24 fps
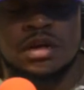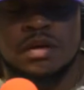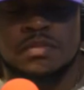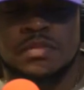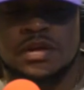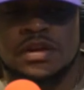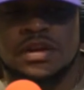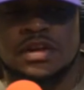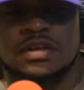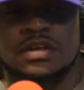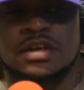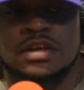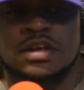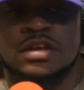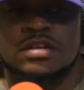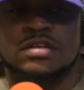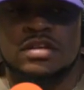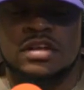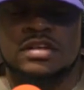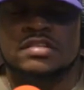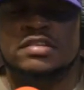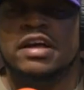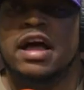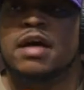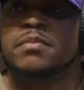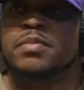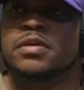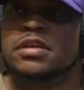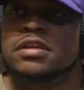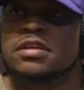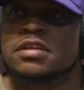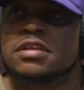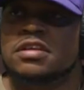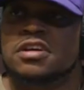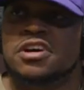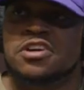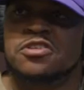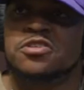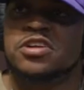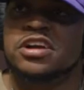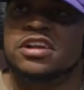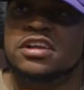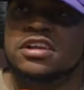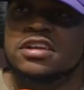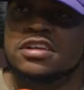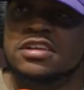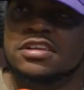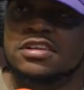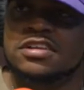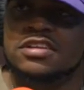I mean it's happened already.